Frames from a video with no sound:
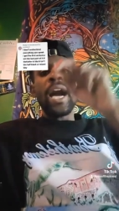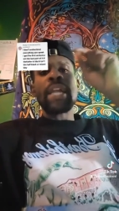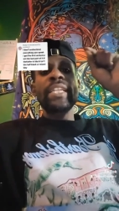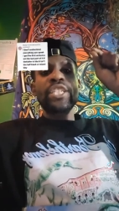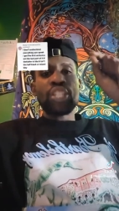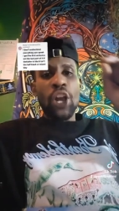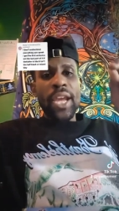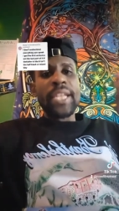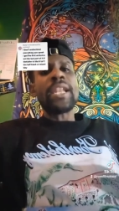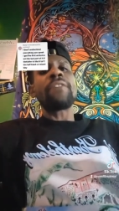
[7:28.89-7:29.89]
and the
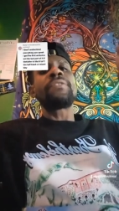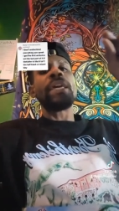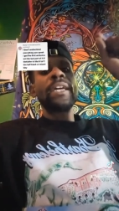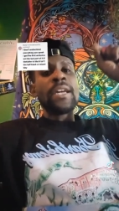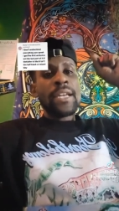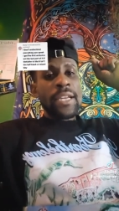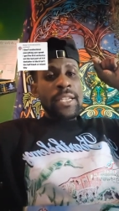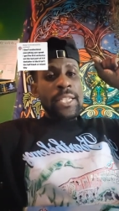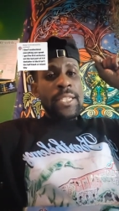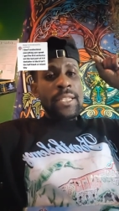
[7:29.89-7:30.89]
joining of the,
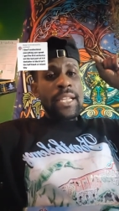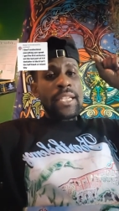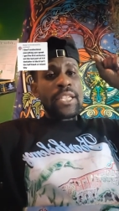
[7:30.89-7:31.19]
the